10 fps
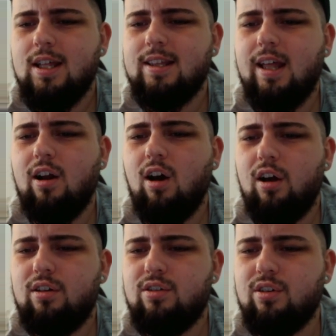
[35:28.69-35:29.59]
They're
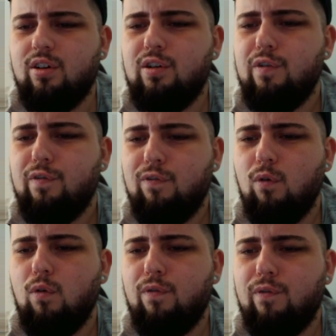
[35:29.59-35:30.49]
under
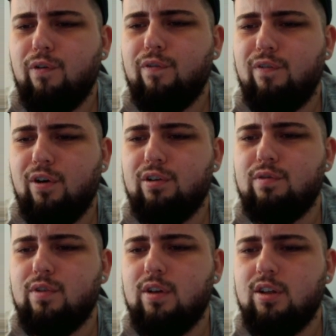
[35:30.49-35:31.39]
4 foot
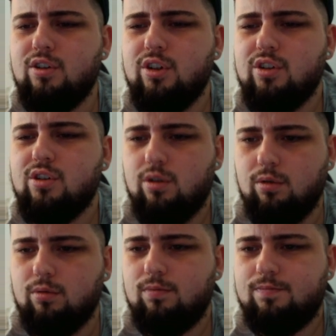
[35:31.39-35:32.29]
5 inches
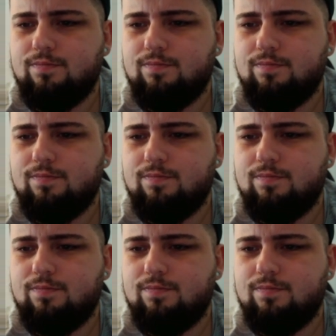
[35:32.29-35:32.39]
tall.